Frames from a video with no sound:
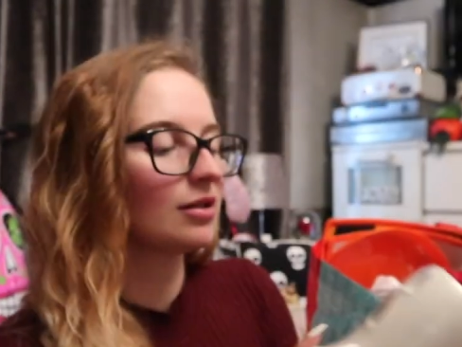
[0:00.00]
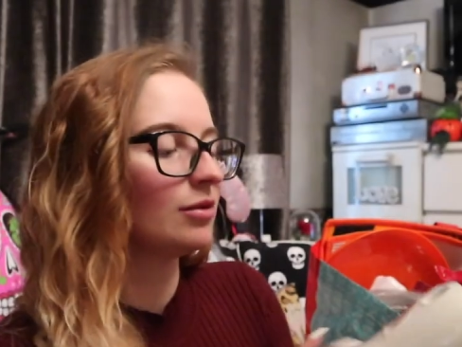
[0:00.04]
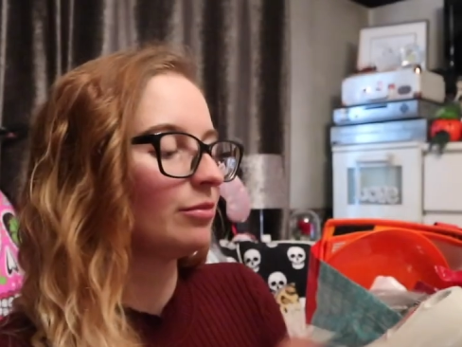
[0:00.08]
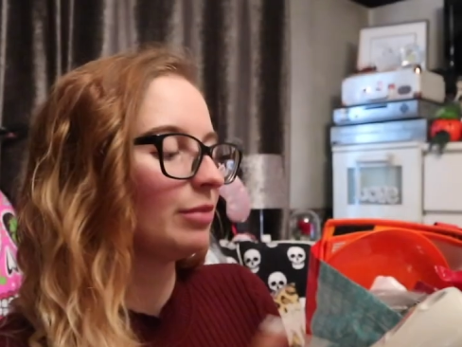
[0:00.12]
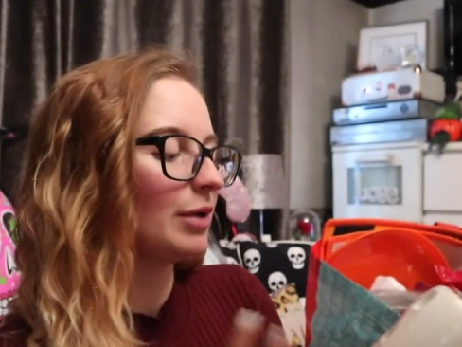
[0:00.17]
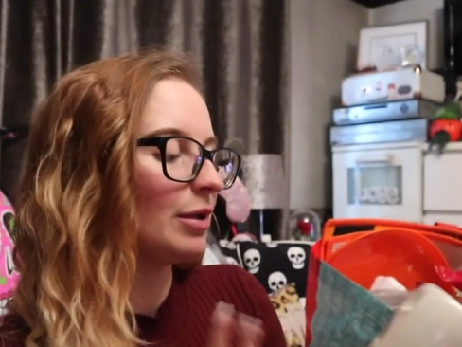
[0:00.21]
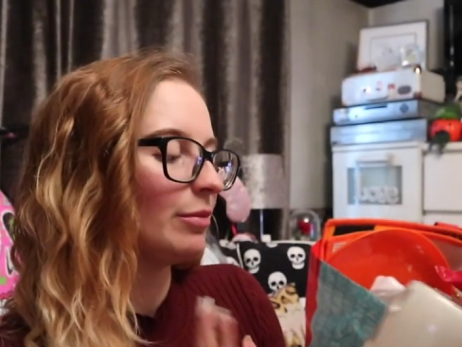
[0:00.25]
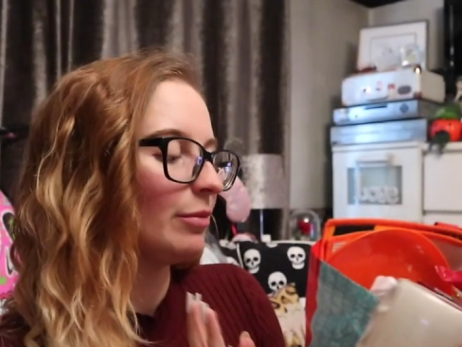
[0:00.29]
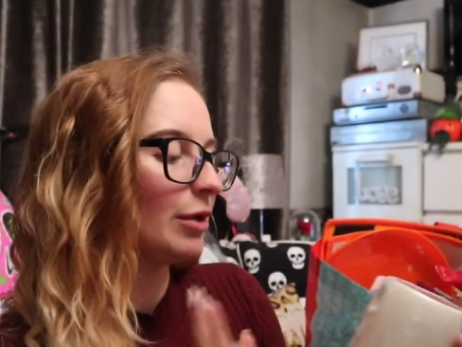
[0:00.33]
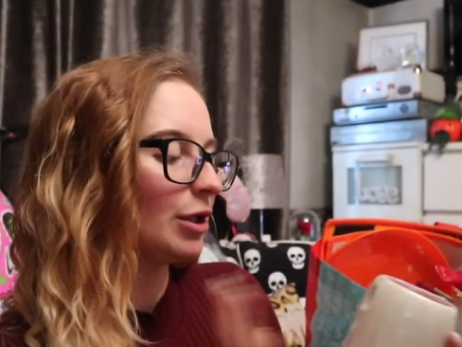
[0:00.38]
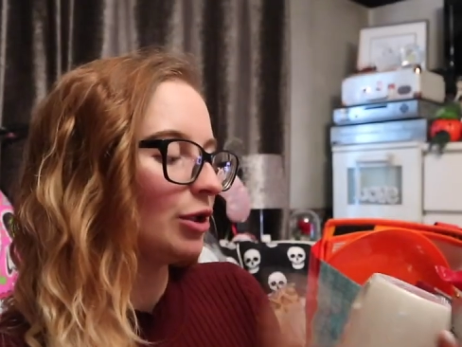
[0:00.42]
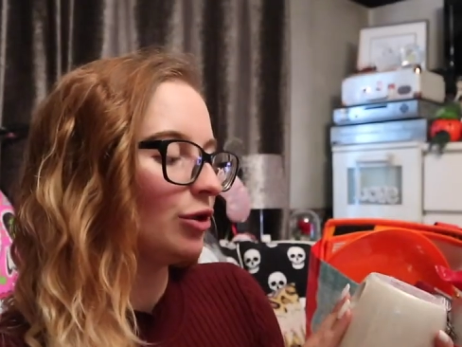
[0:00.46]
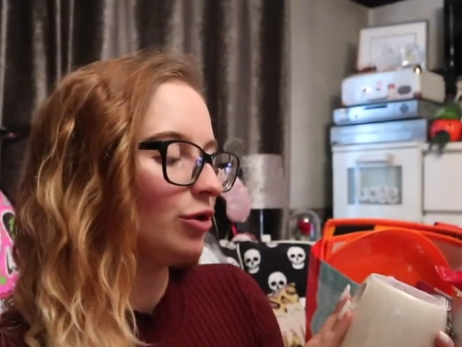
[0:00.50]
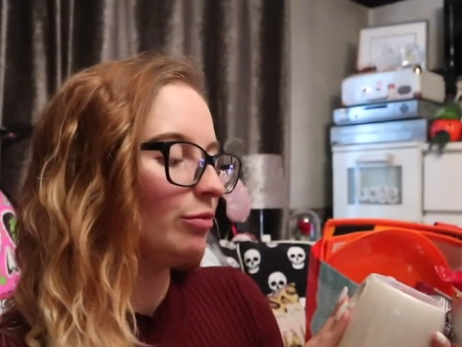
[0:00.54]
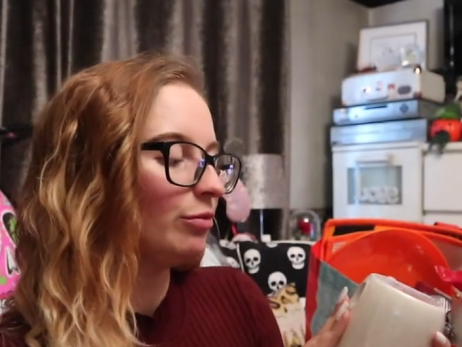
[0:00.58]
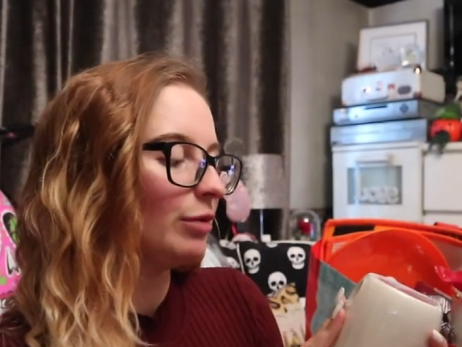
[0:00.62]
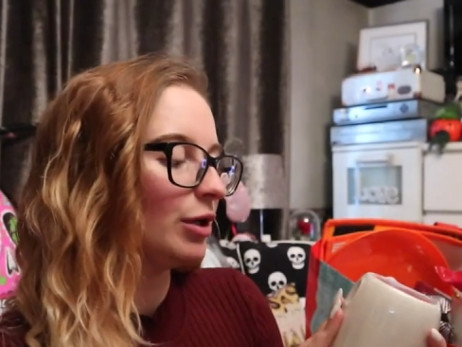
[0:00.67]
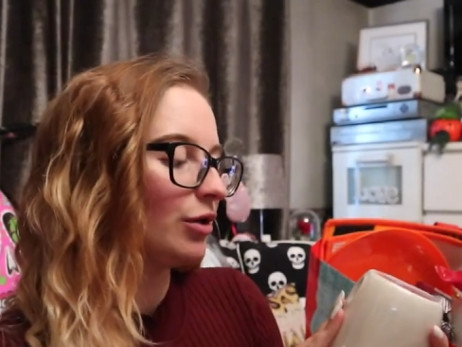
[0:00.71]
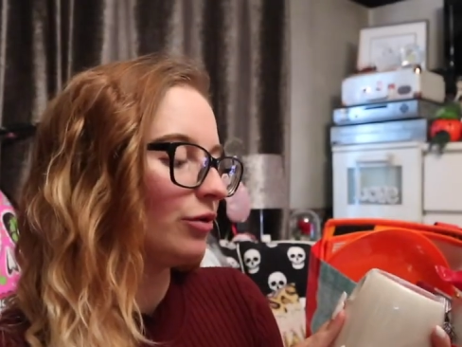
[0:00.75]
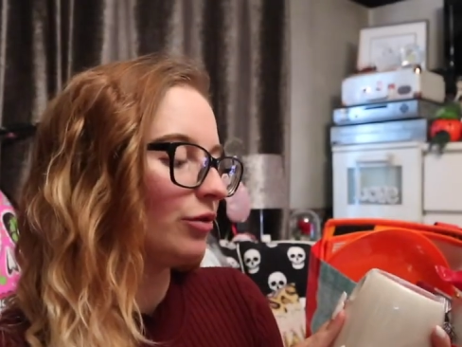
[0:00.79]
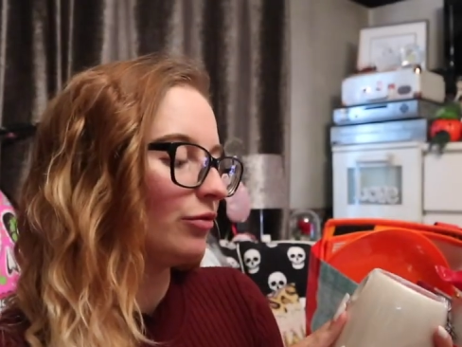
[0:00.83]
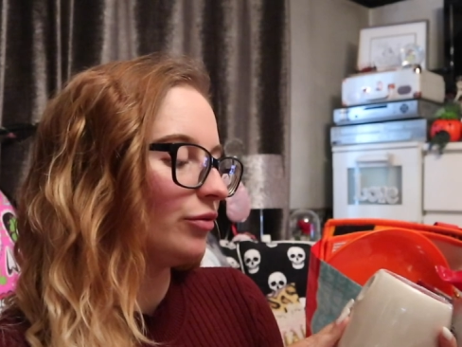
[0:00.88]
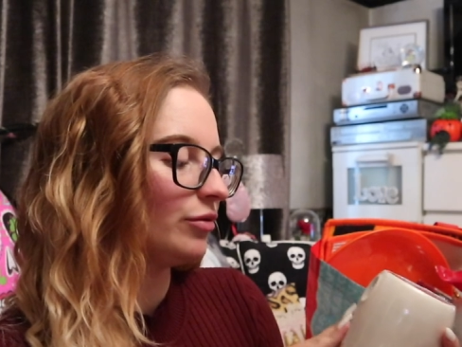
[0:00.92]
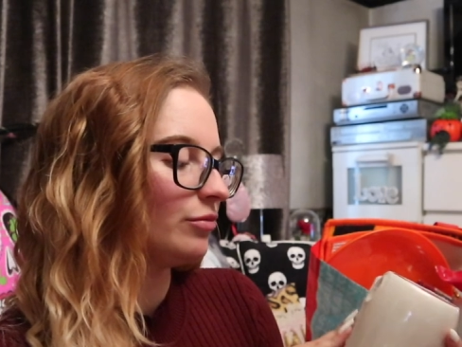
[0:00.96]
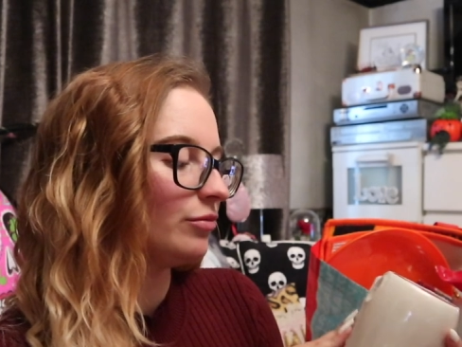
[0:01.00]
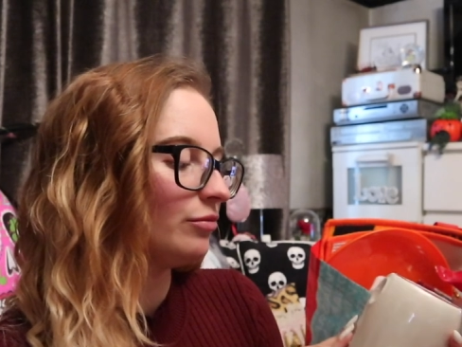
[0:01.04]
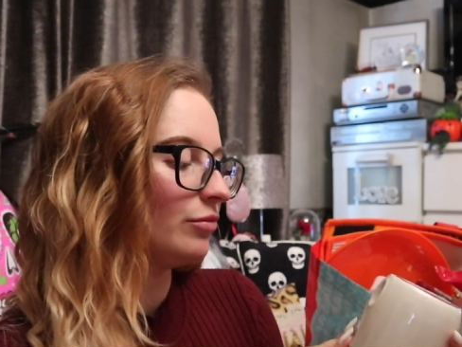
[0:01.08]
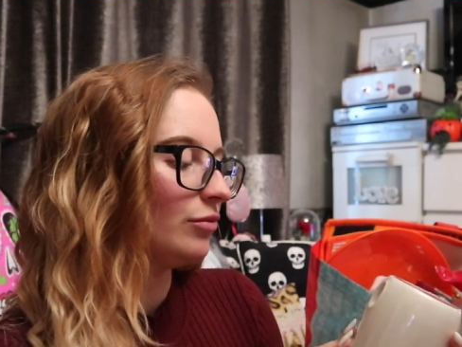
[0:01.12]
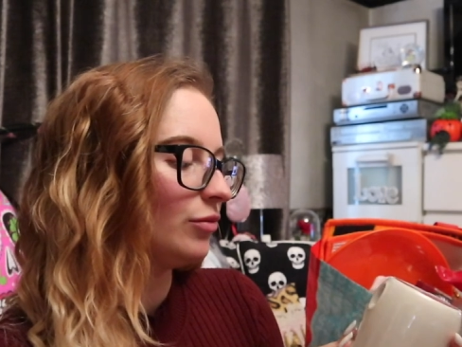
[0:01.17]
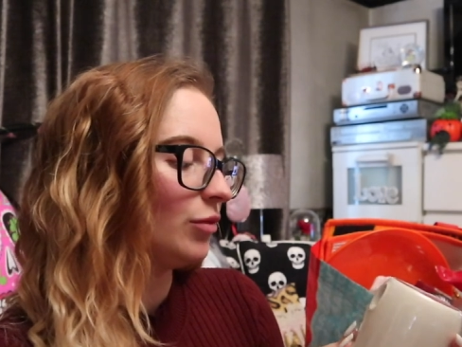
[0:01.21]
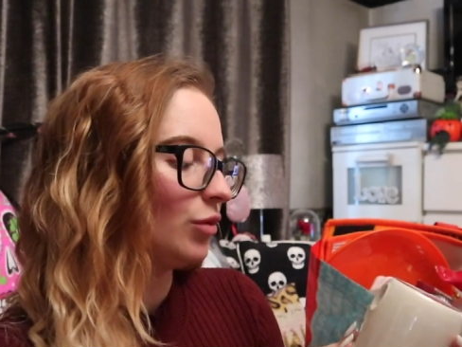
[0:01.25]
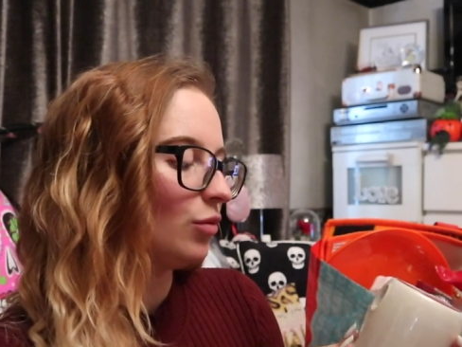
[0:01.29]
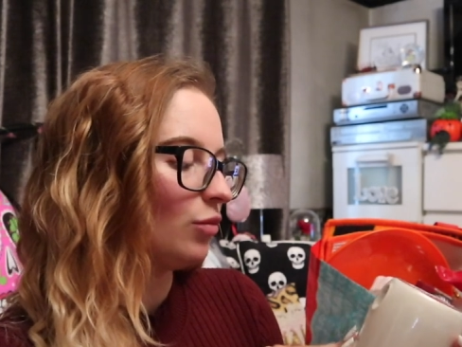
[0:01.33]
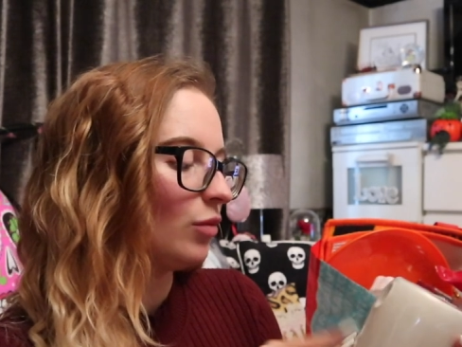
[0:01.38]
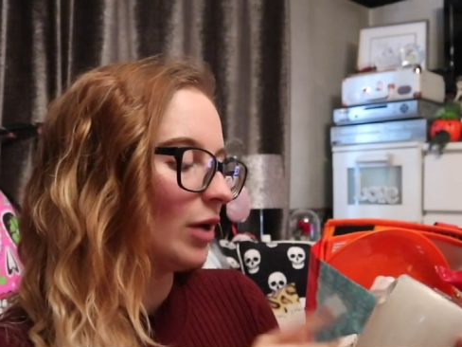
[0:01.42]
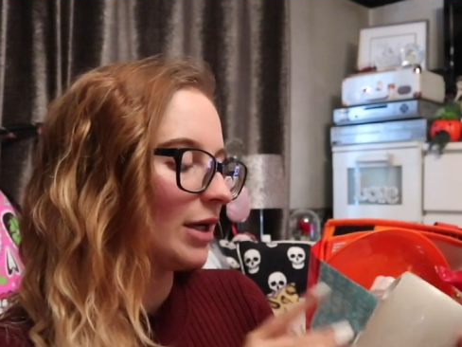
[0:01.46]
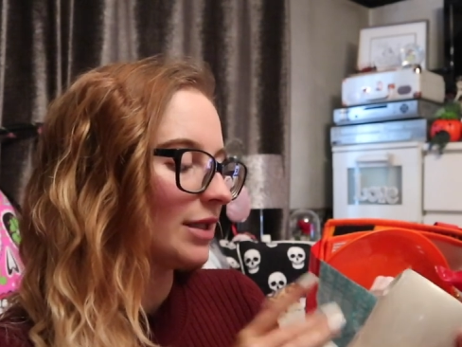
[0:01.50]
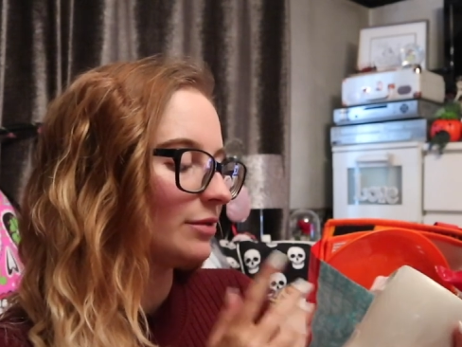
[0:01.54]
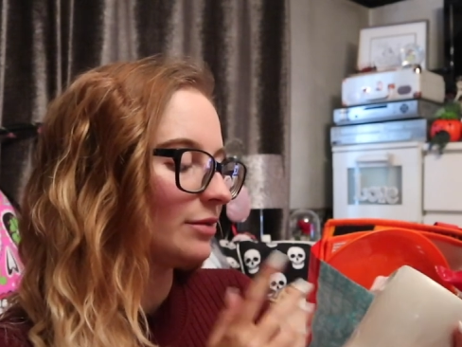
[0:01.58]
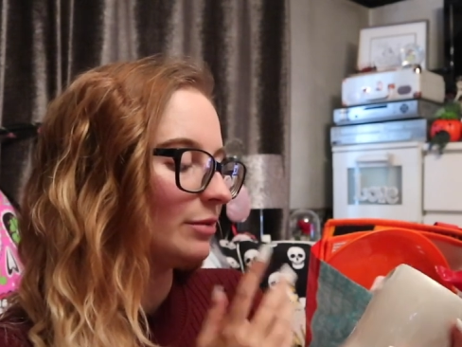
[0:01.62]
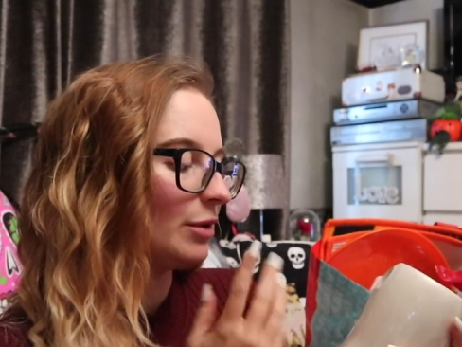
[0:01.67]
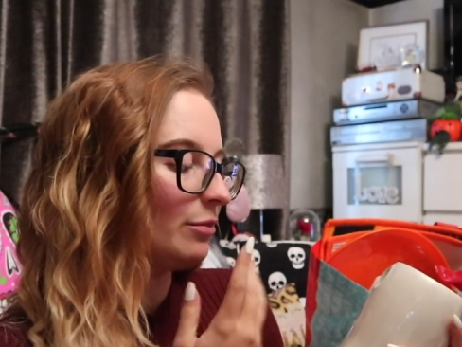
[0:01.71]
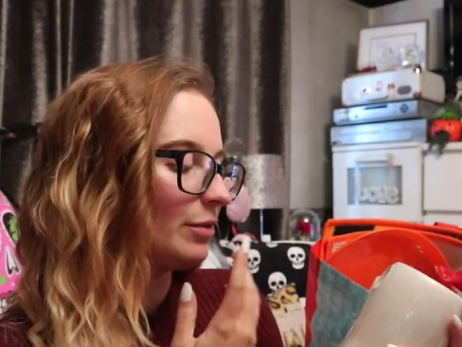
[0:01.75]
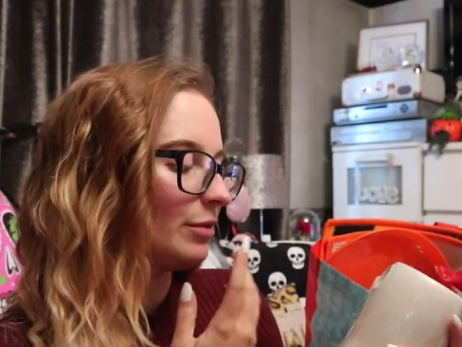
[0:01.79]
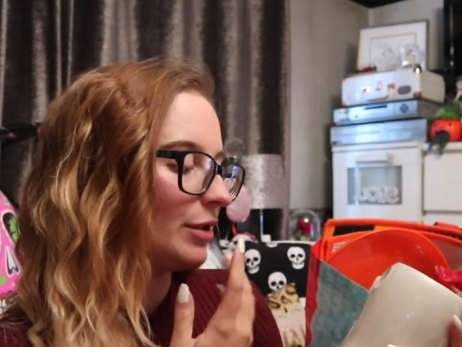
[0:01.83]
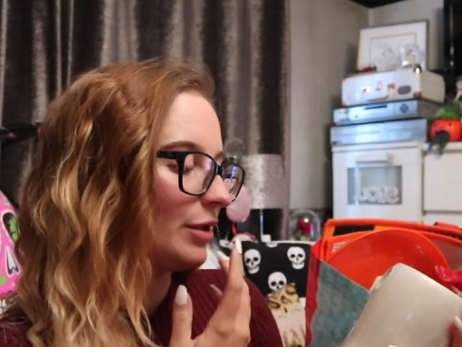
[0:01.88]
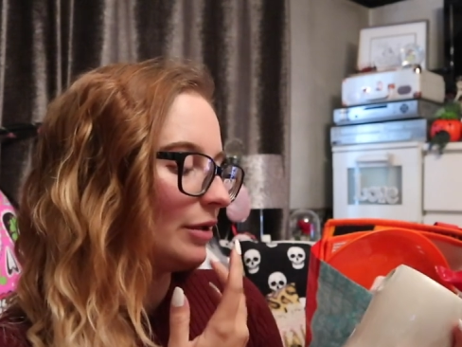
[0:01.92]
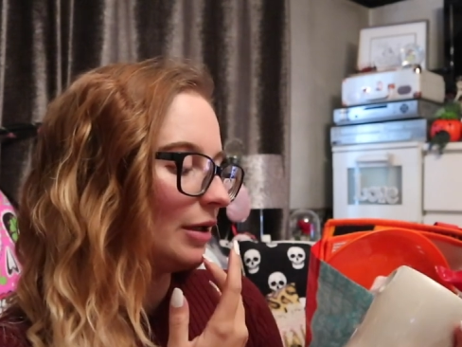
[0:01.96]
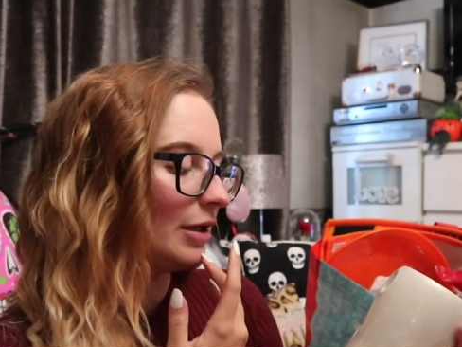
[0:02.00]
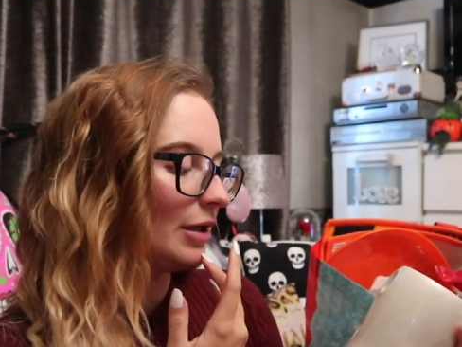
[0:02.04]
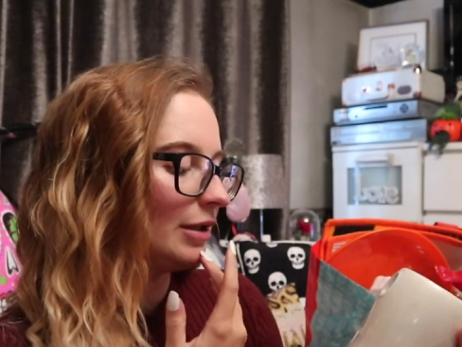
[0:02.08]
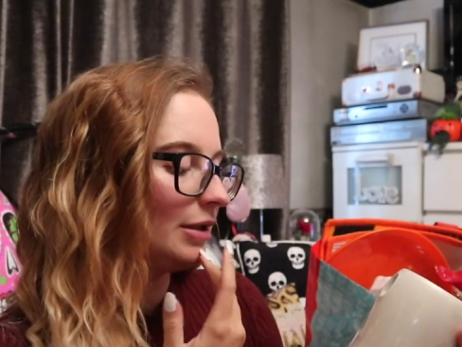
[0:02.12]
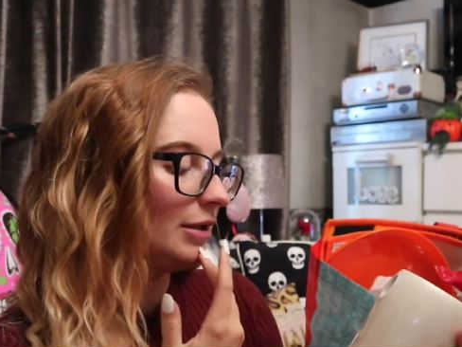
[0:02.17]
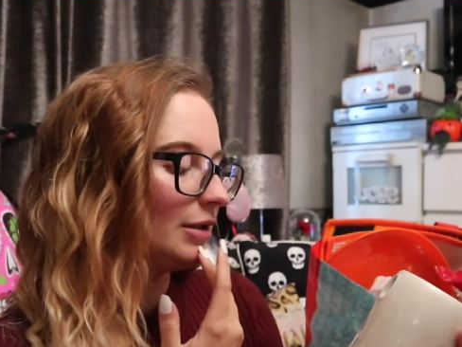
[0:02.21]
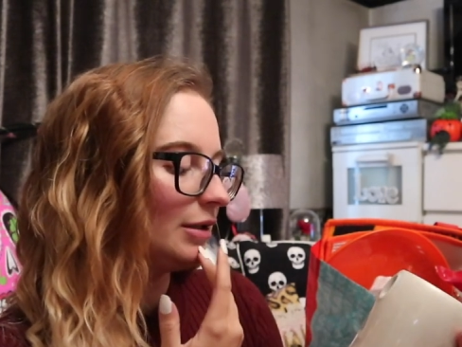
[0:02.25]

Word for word: to be my new bathroom wax melt burner.